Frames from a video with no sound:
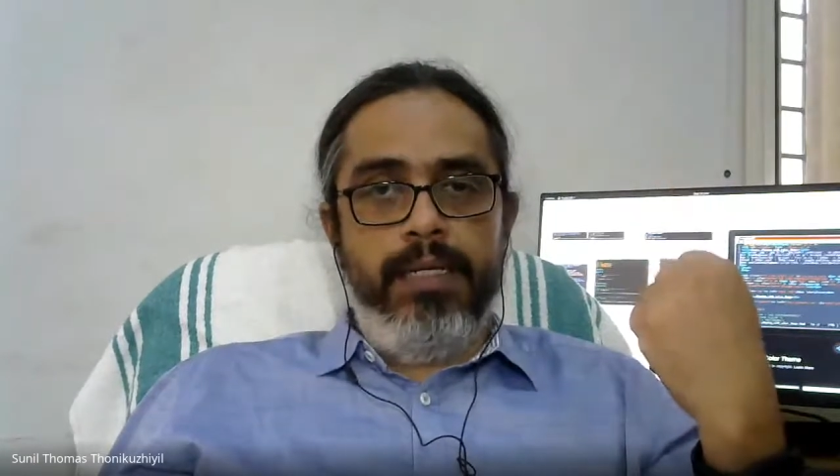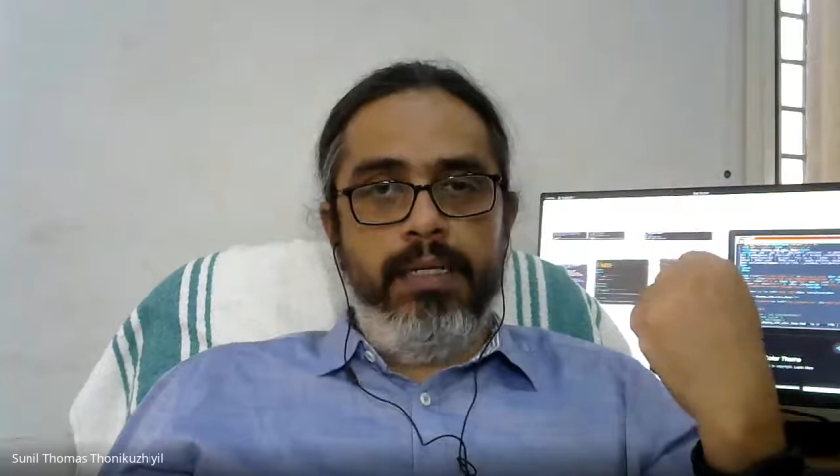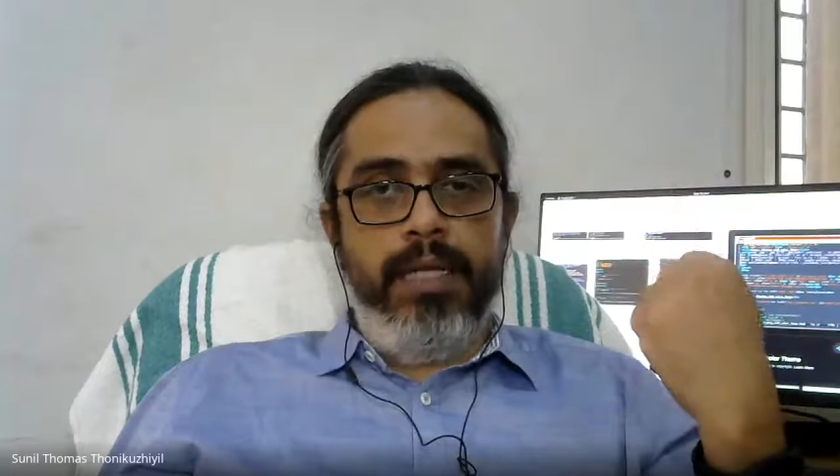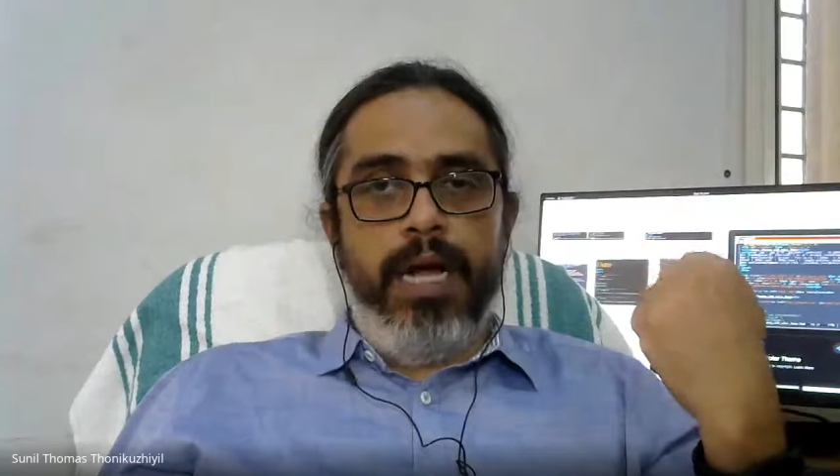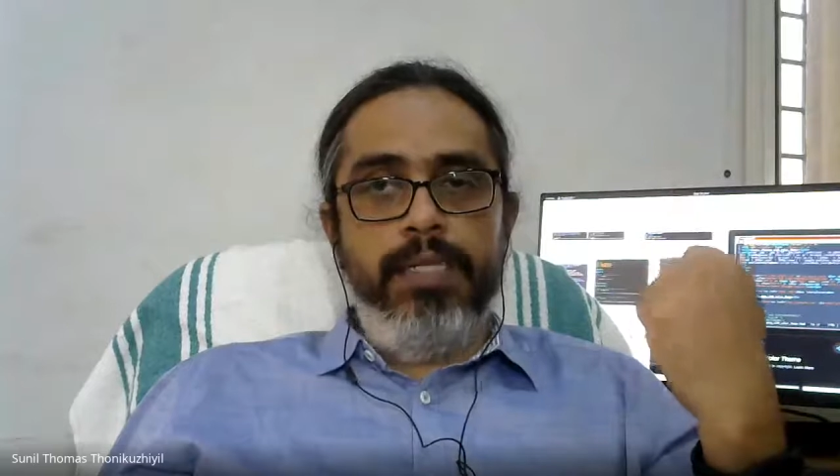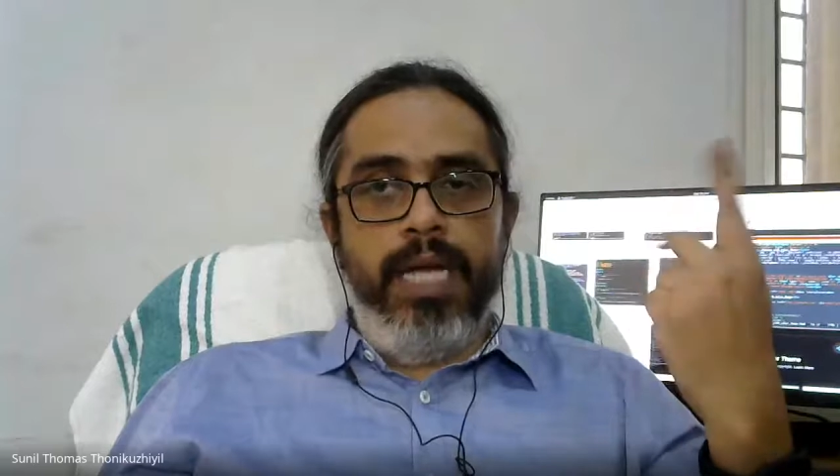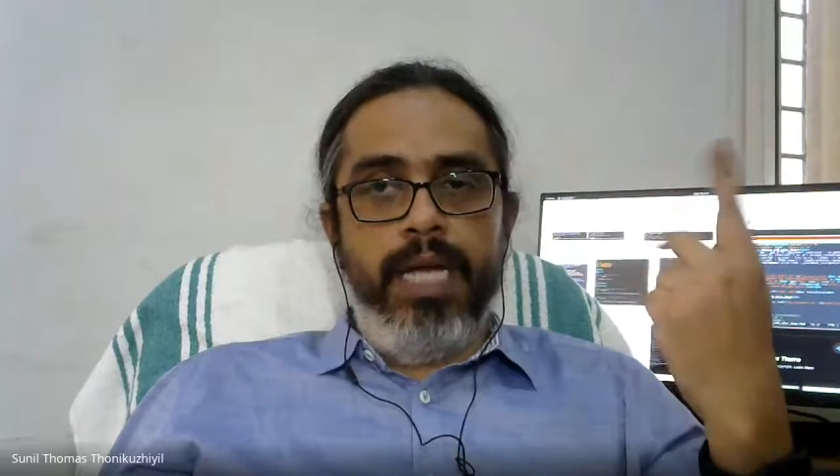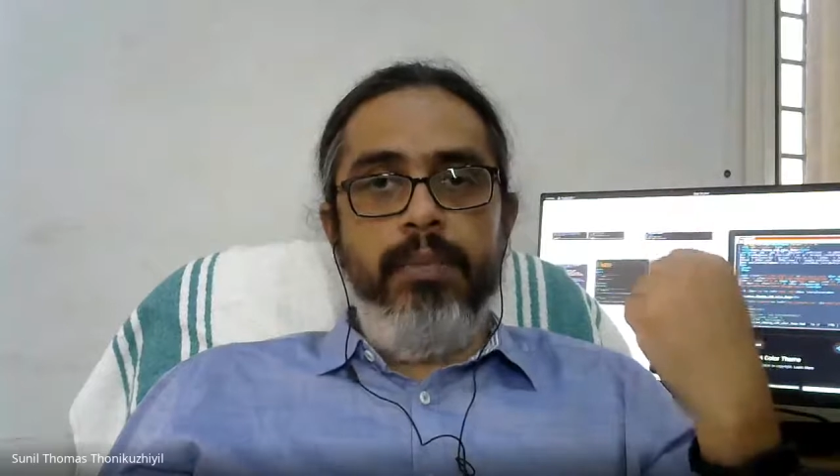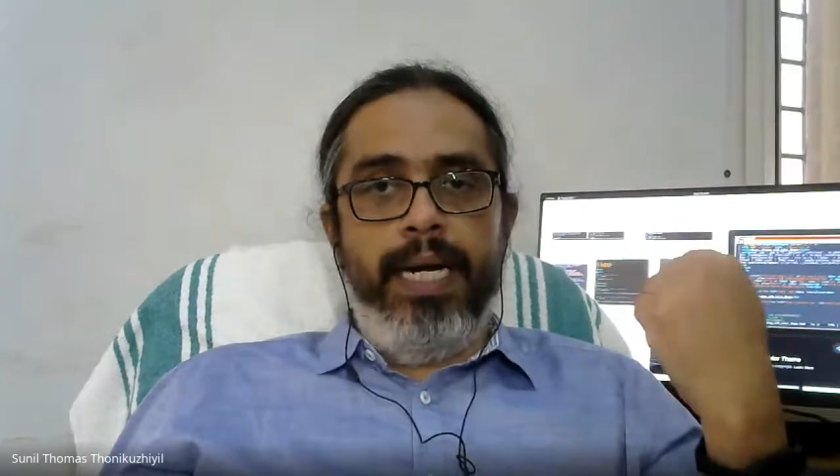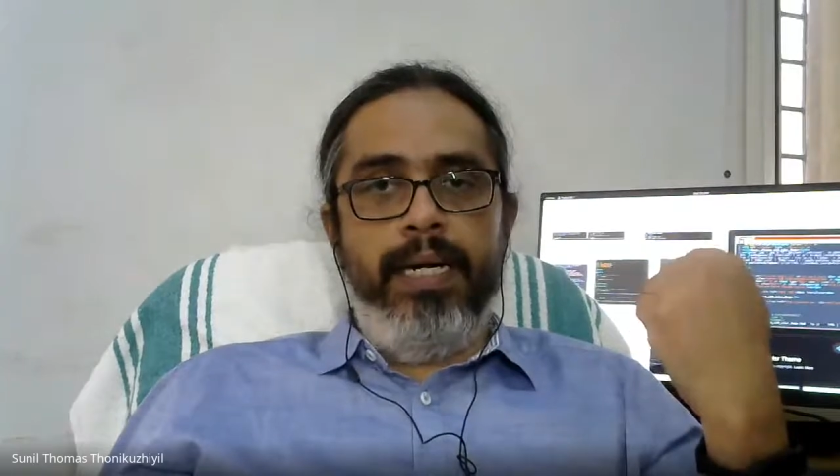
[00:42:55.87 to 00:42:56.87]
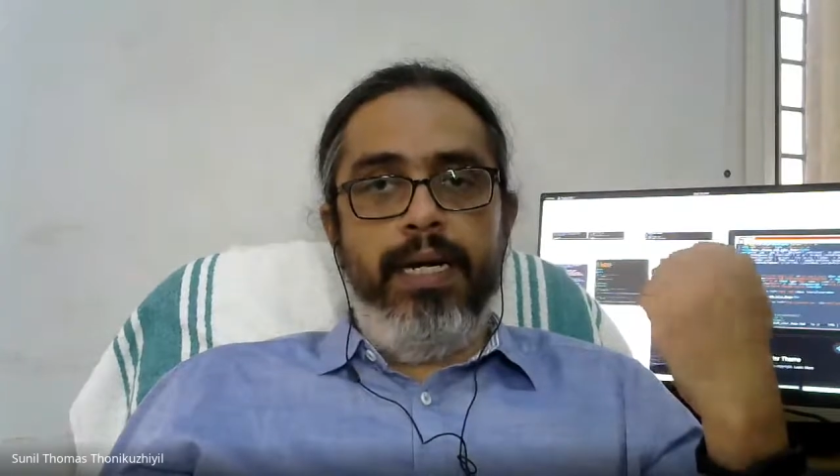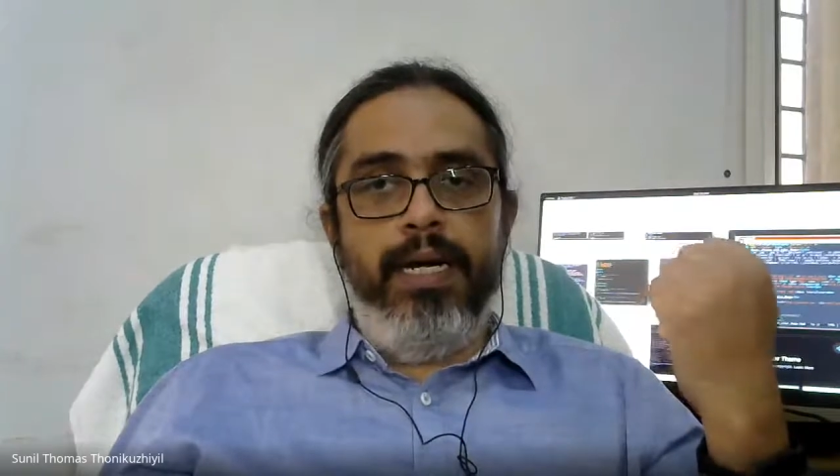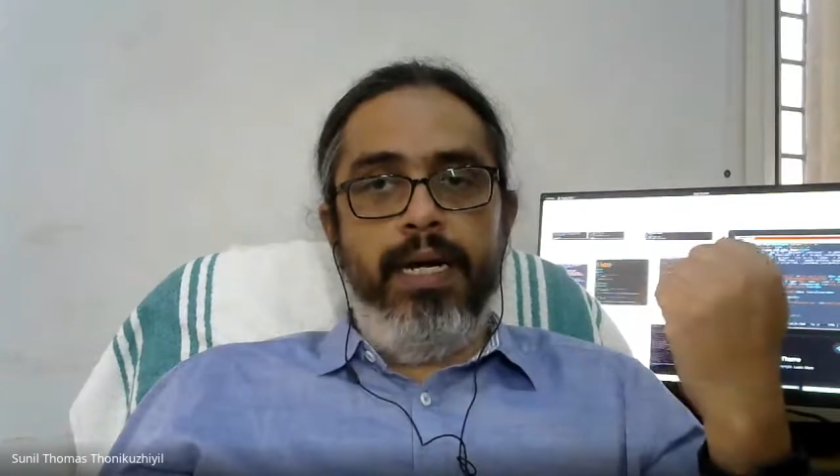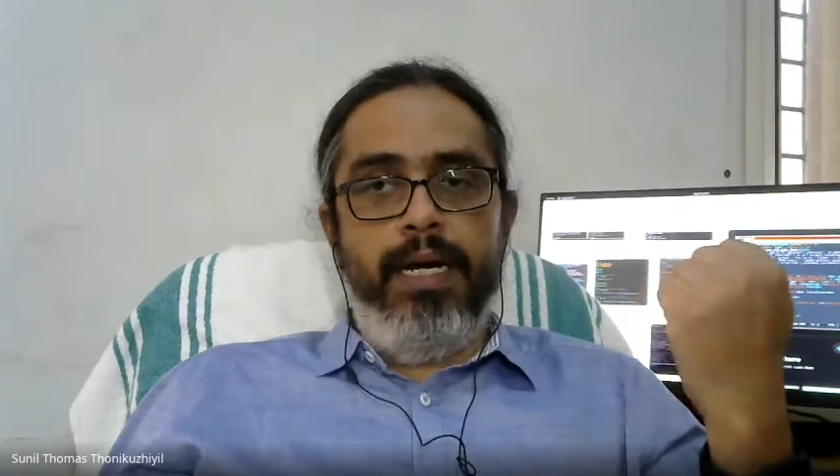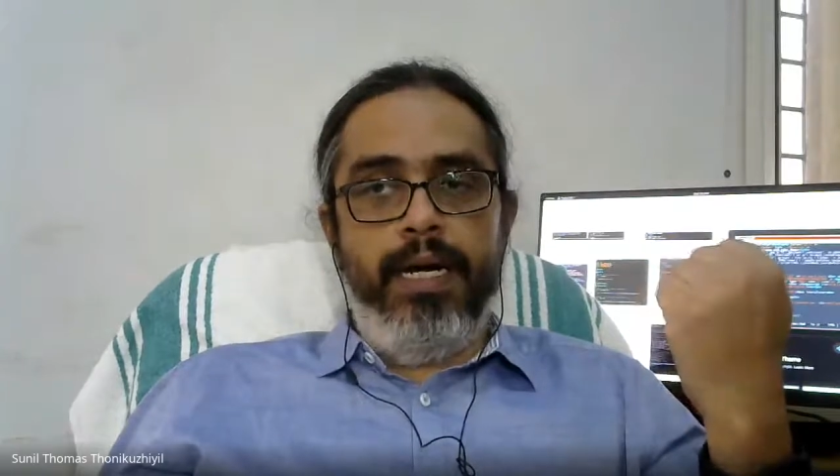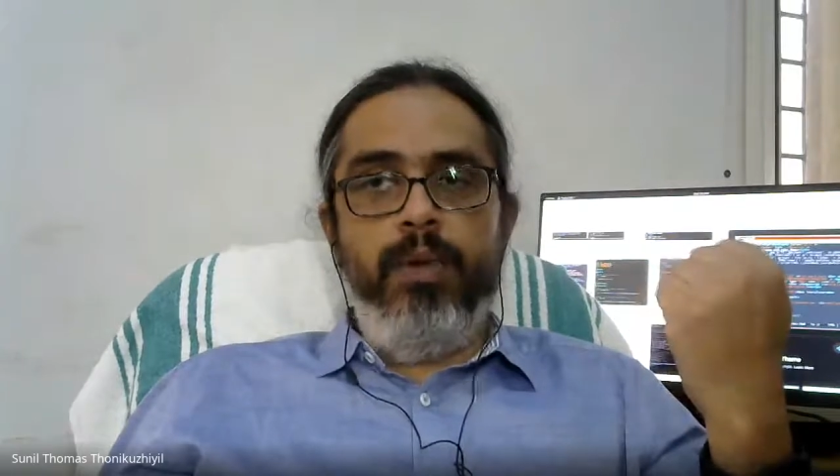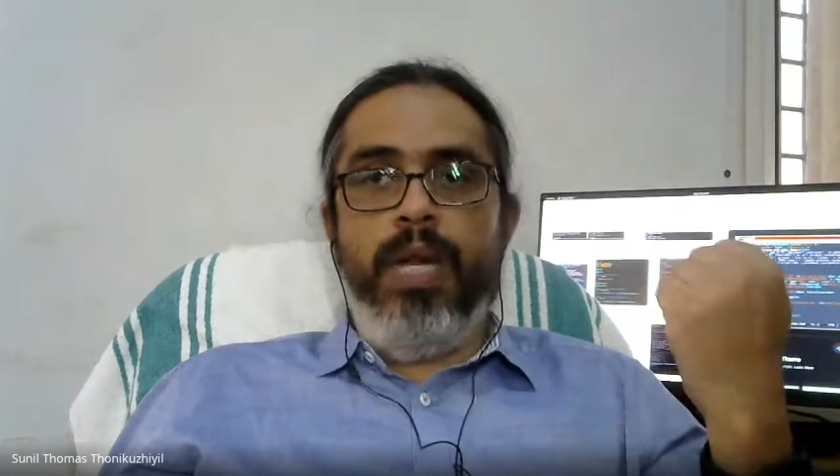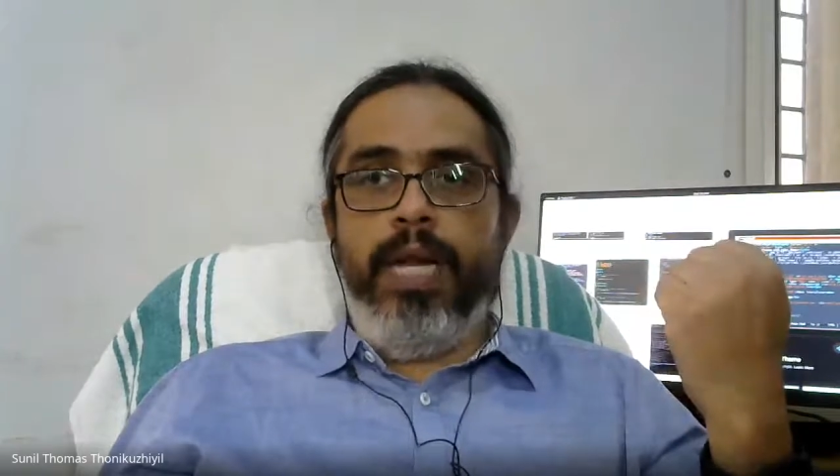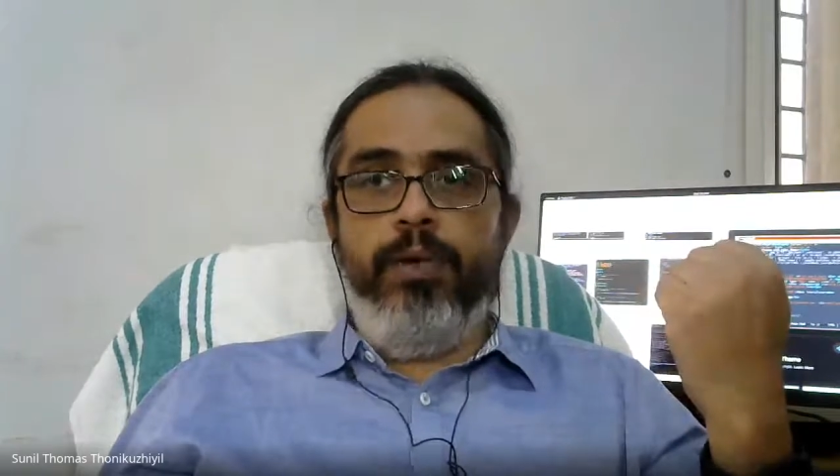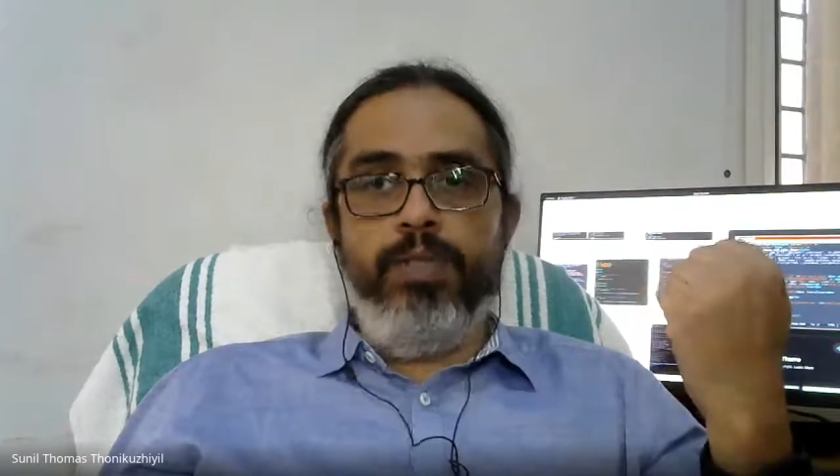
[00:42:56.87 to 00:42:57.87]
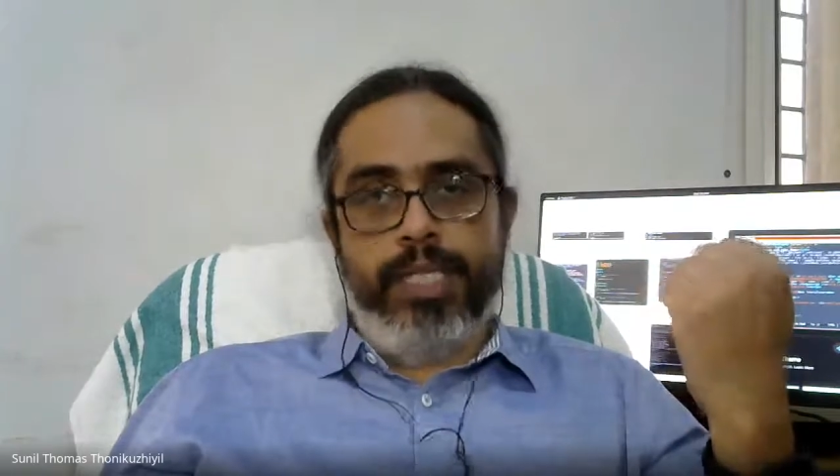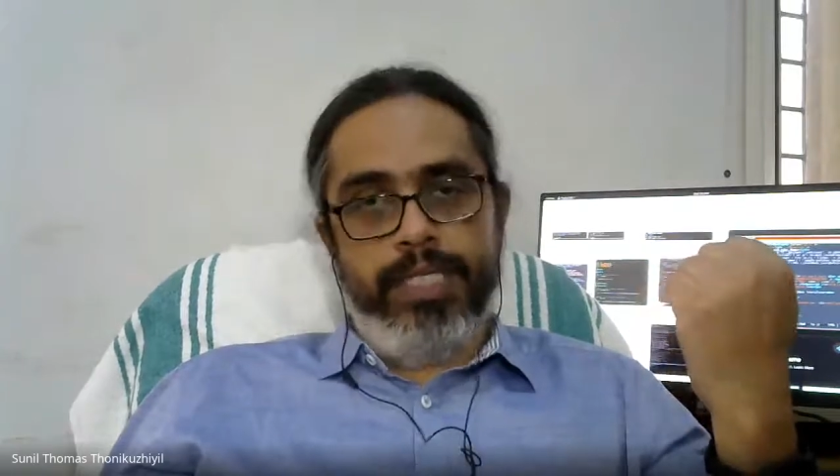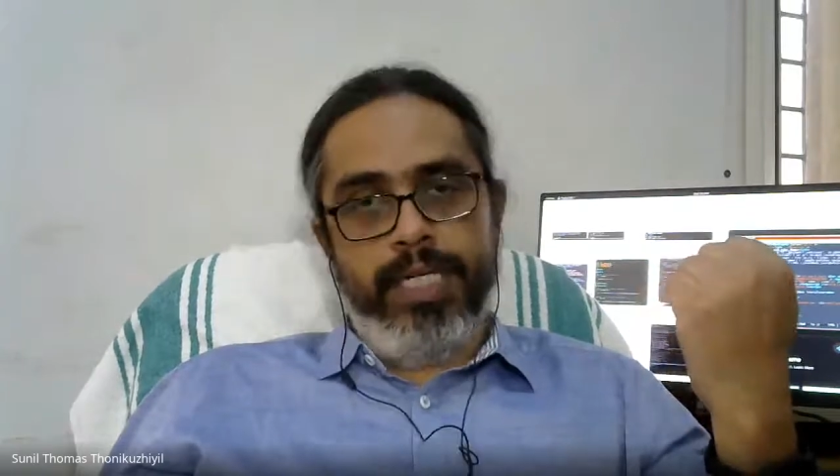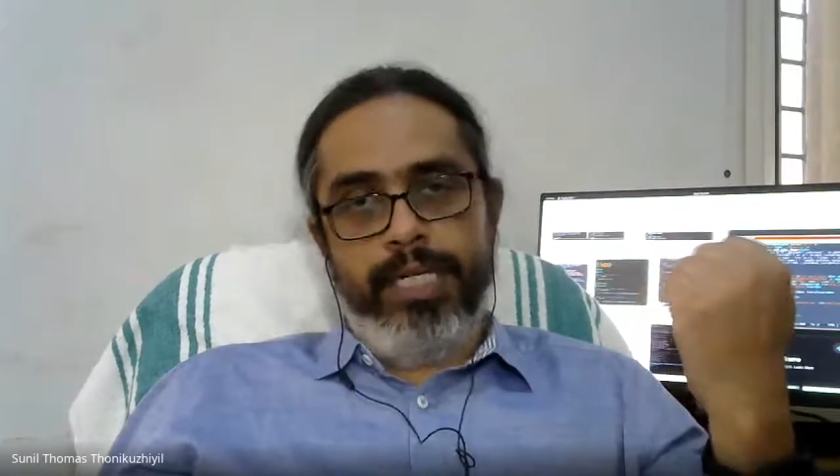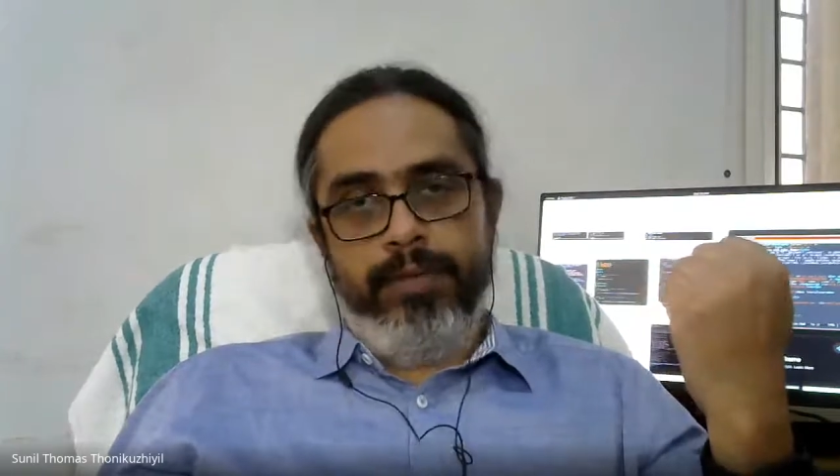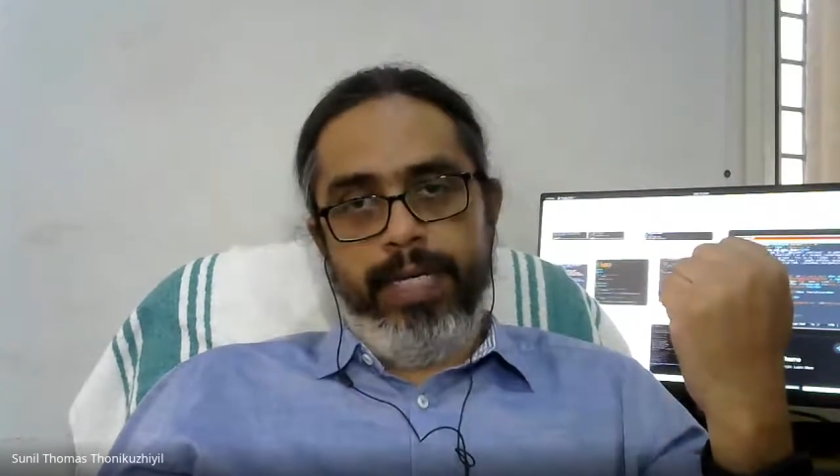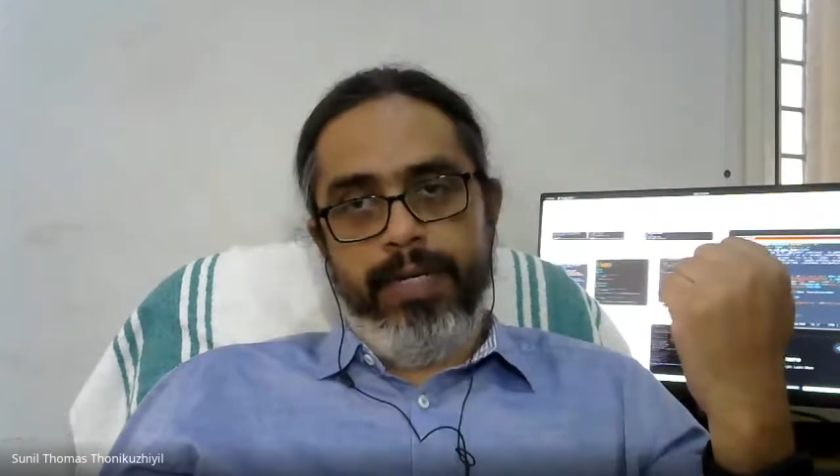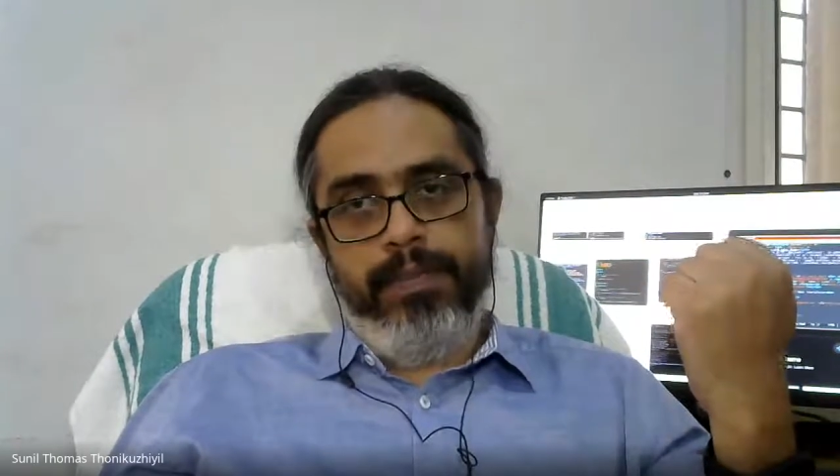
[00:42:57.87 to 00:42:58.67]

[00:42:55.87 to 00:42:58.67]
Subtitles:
The assignment I will announce straight away.